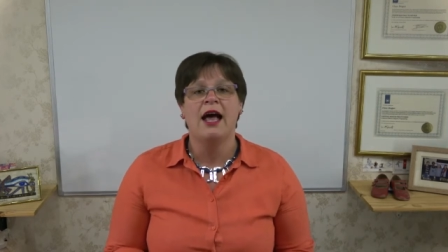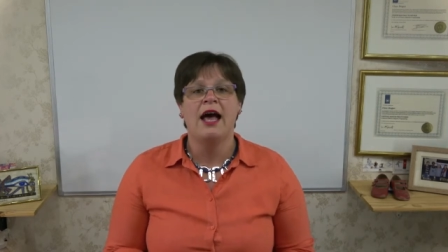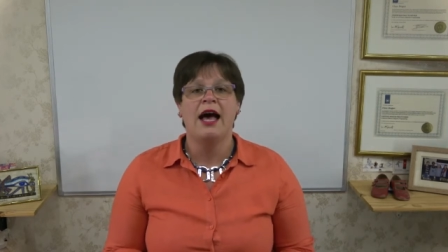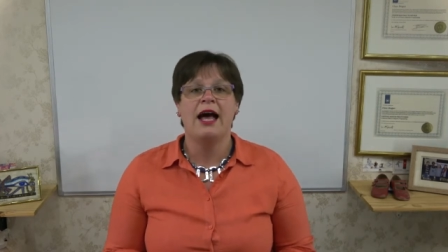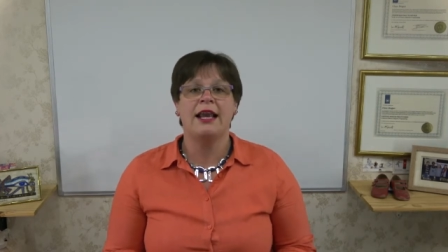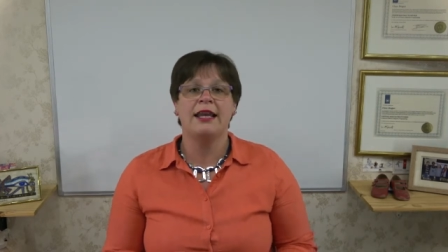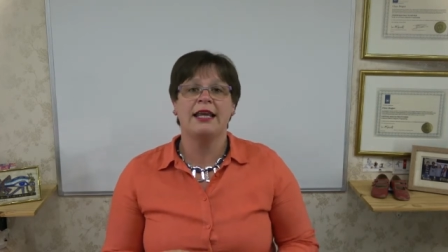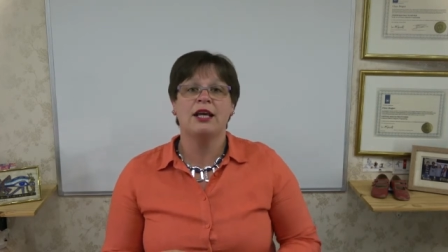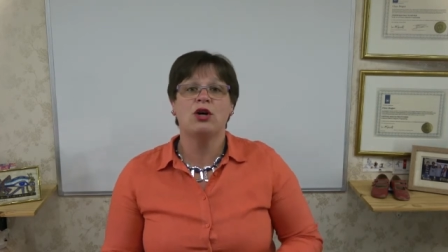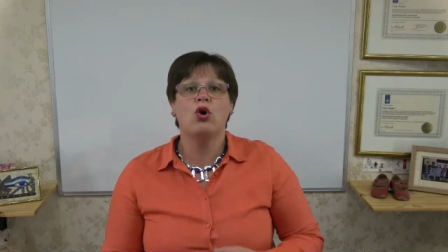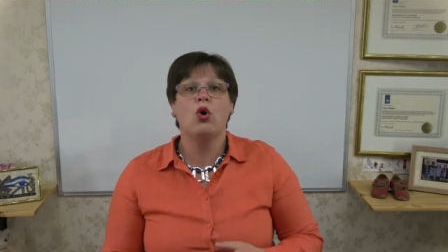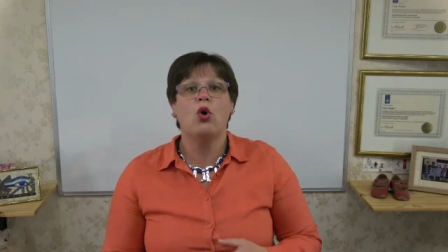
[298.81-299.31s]

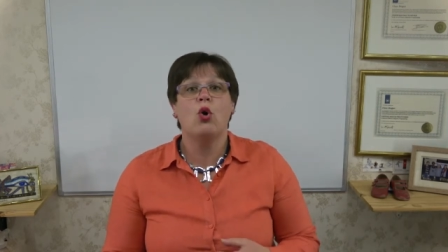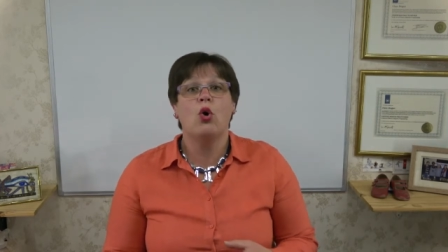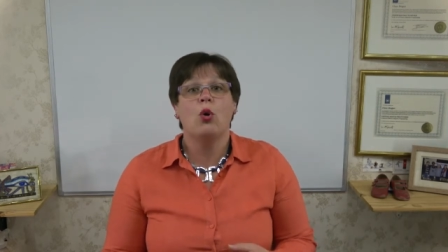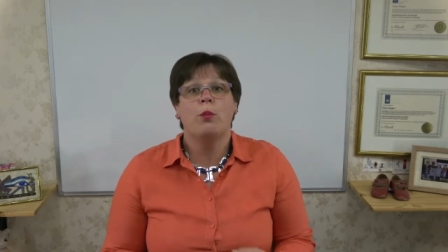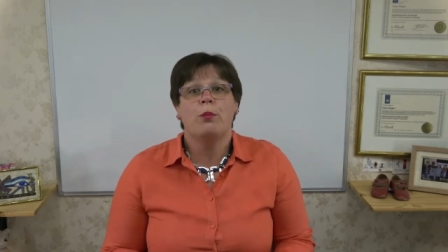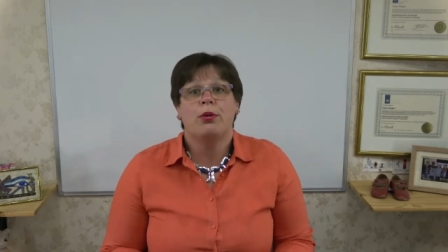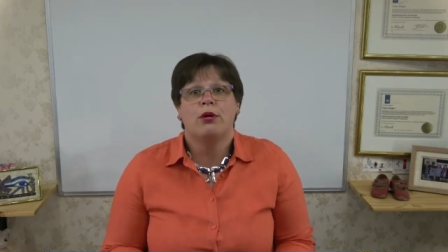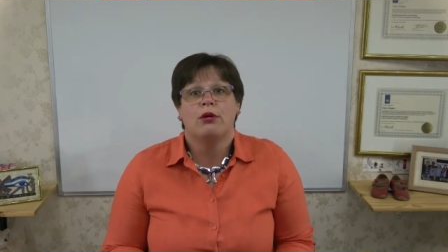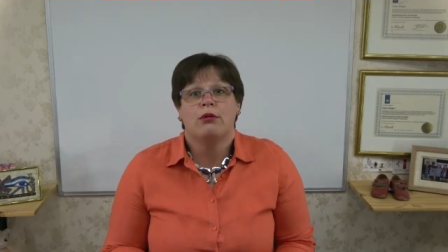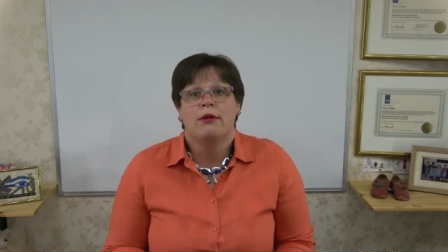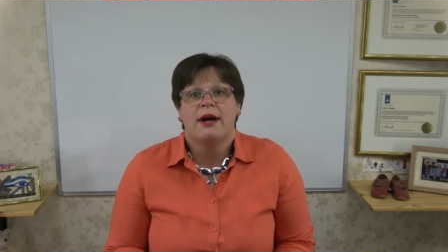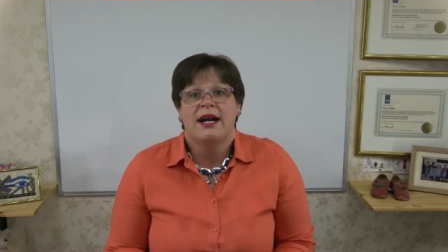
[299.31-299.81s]
and
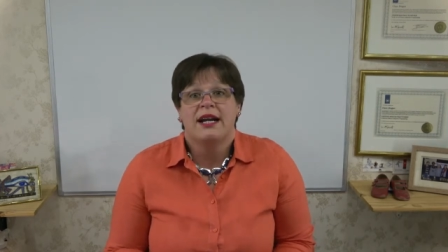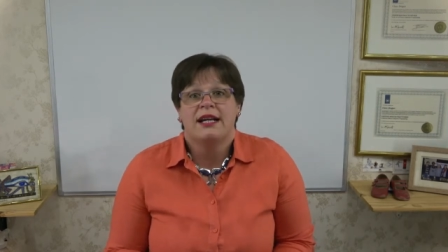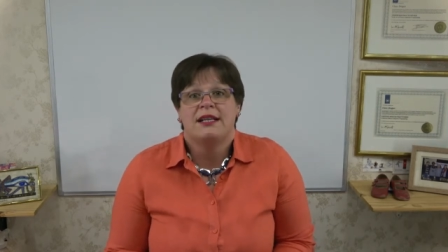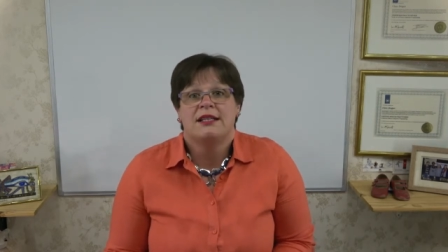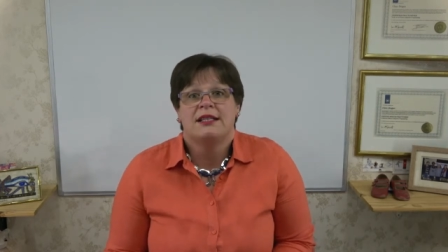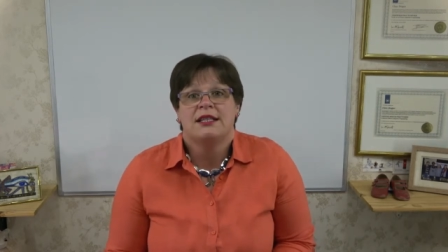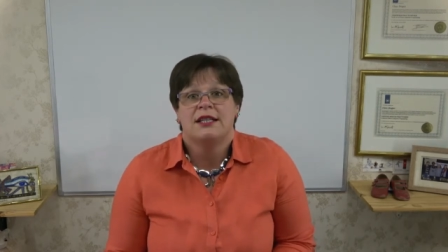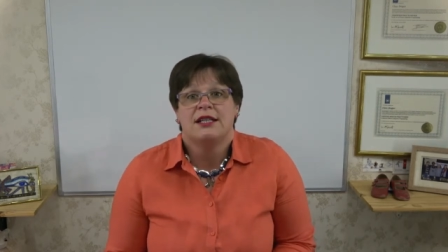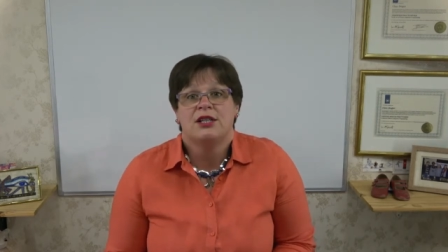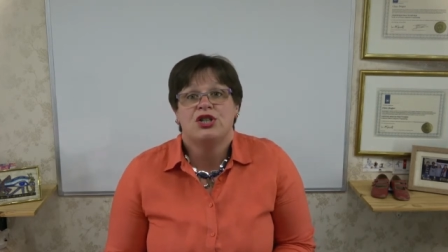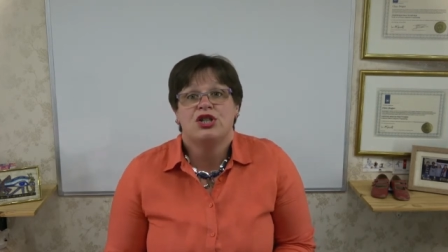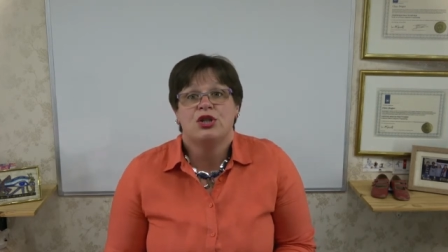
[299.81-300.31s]

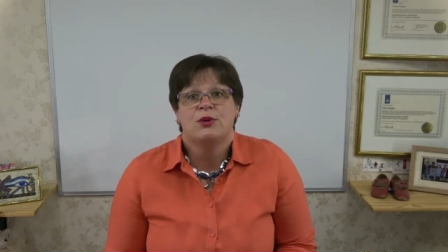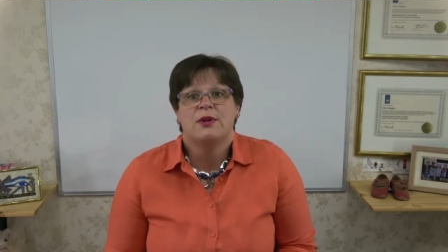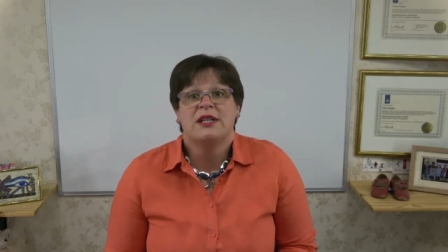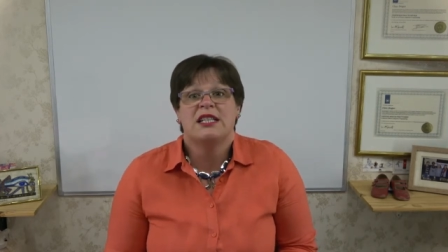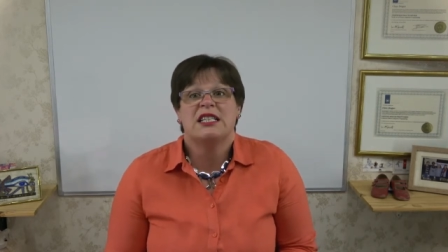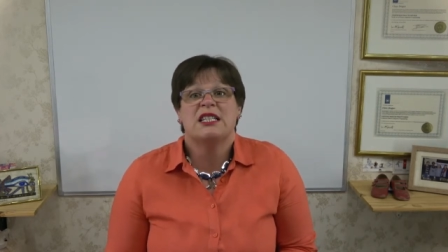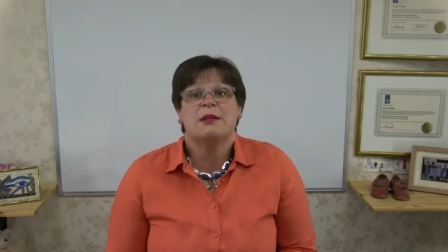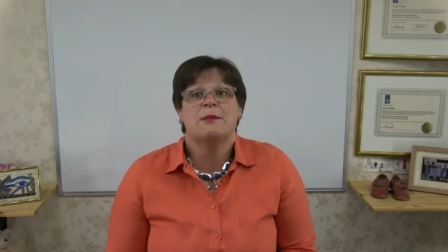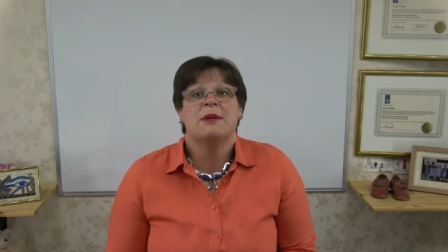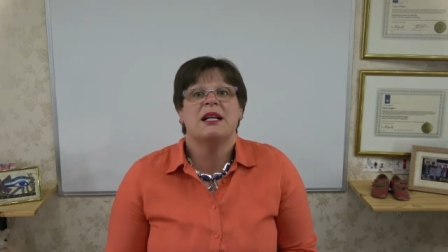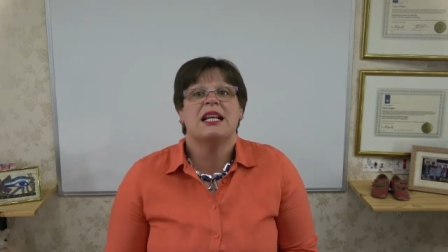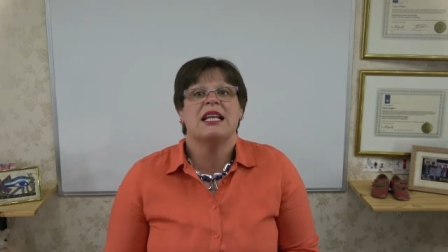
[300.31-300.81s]
incorporating doing
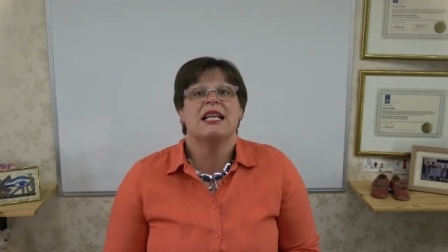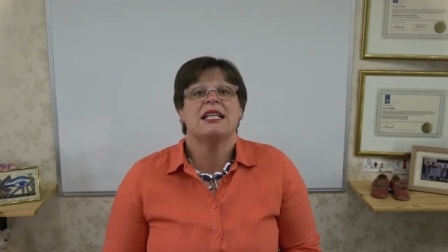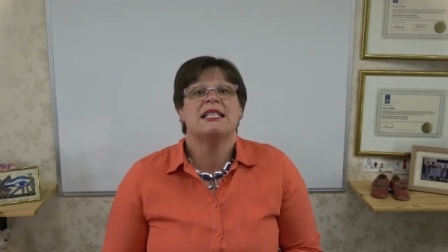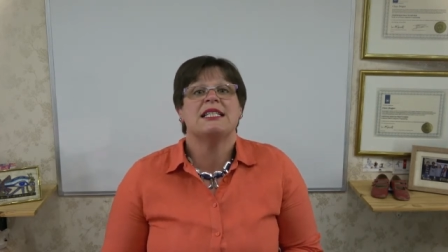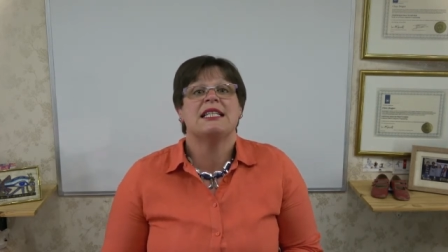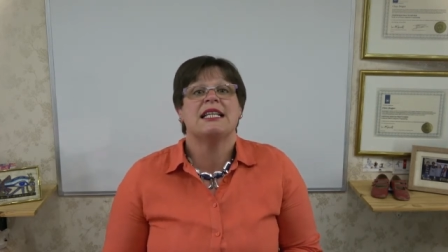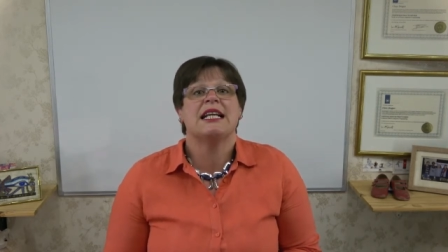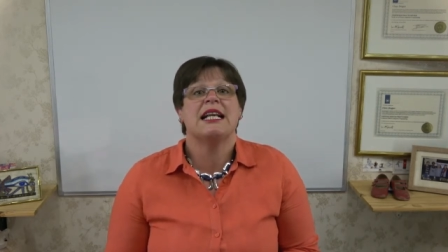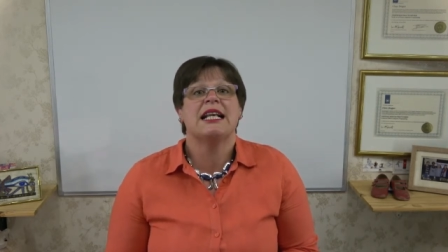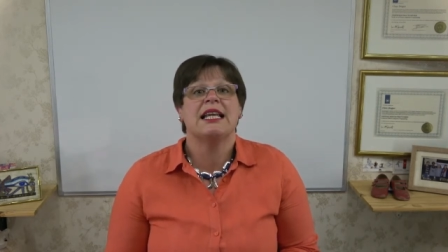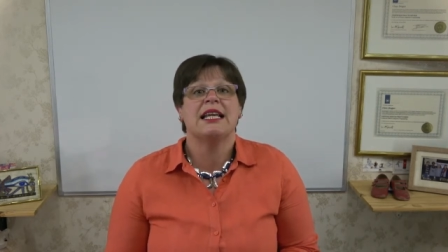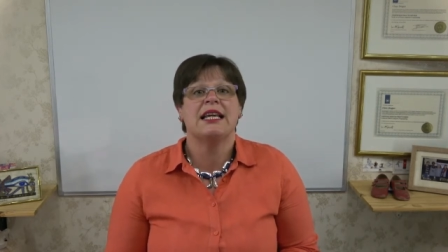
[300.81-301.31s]
some
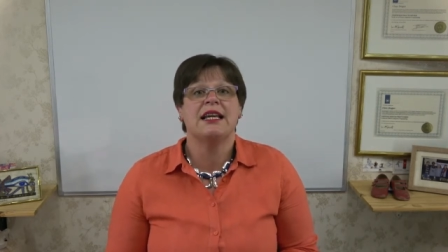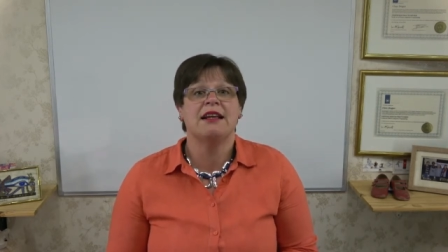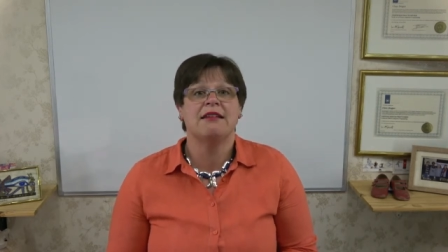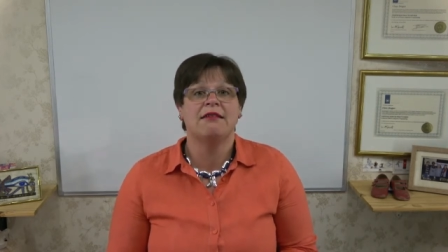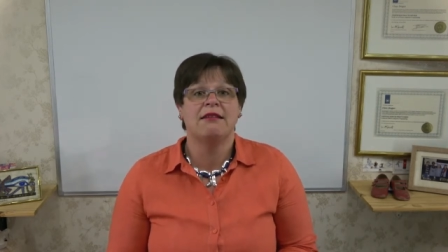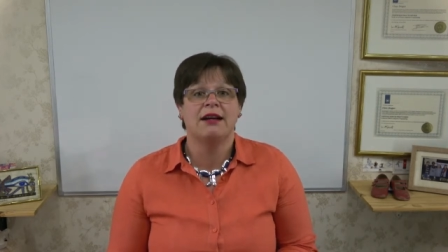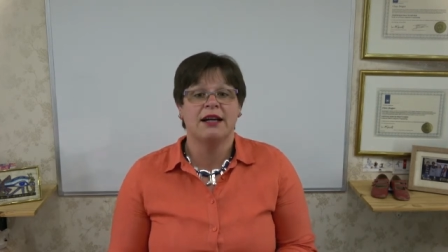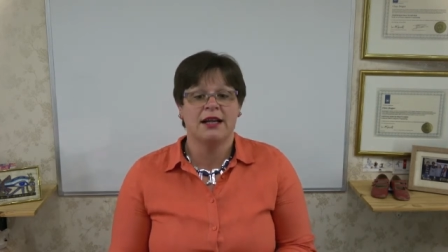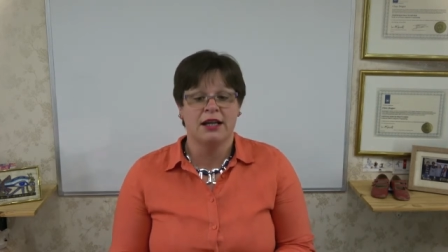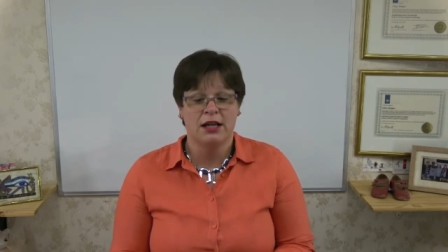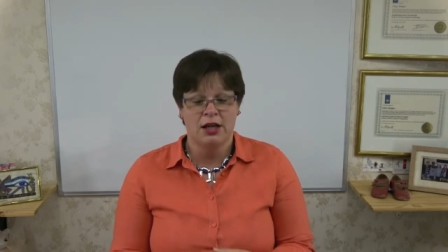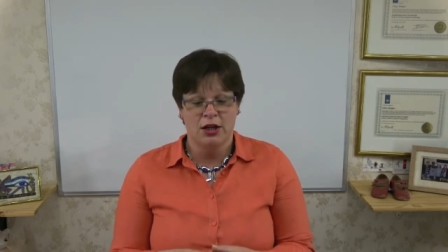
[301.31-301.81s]
clutter
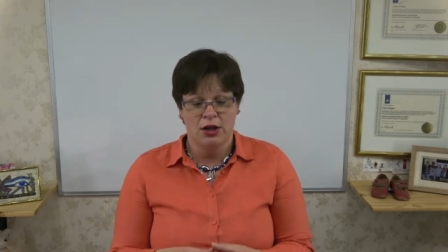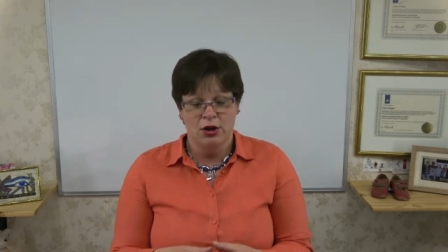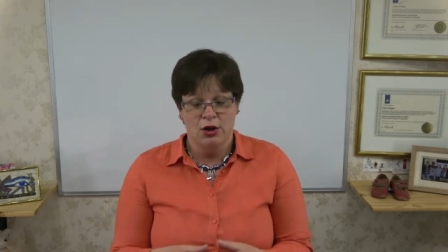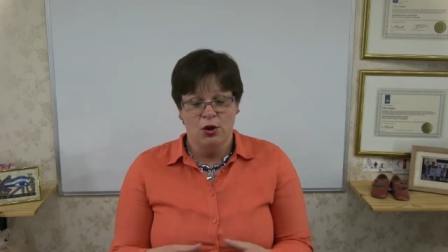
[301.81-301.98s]
clearing